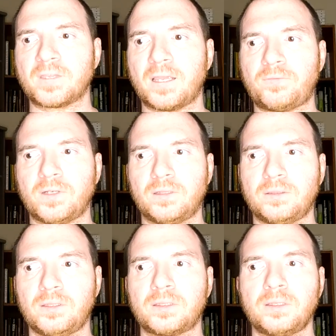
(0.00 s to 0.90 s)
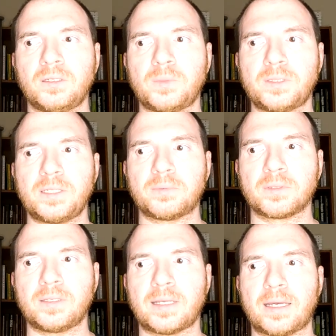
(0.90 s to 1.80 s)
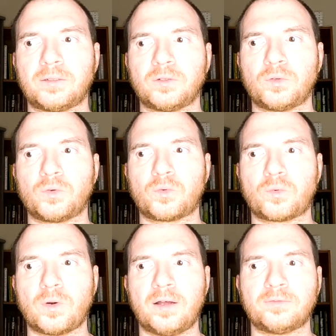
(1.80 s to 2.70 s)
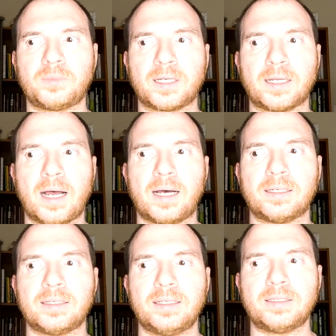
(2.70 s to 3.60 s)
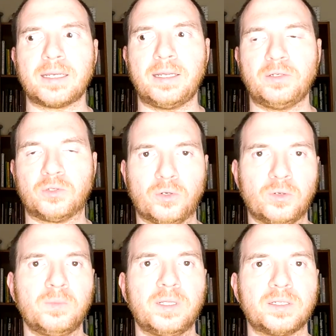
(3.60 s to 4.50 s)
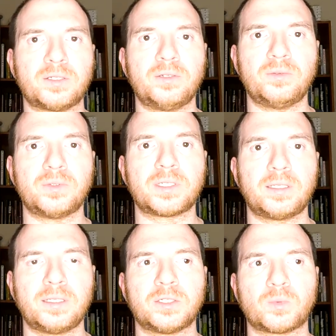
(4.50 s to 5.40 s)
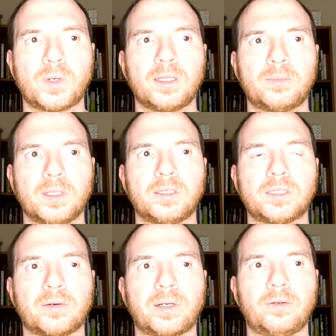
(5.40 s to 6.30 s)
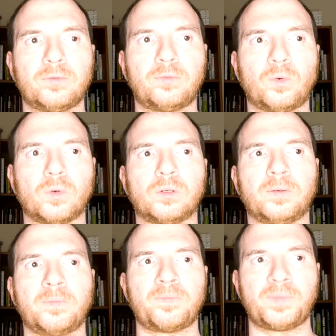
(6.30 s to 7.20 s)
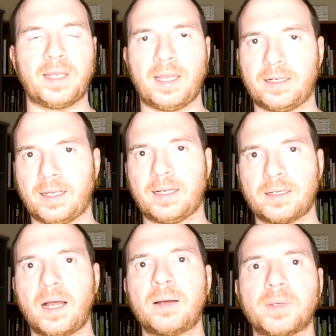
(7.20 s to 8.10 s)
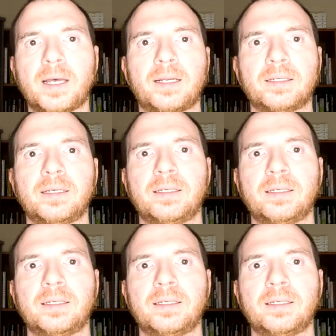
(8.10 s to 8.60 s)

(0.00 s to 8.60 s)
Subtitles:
If you look a little bit deeper than that, Krav Maga is a term that's used in the Israeli military for hand-to-hand combat.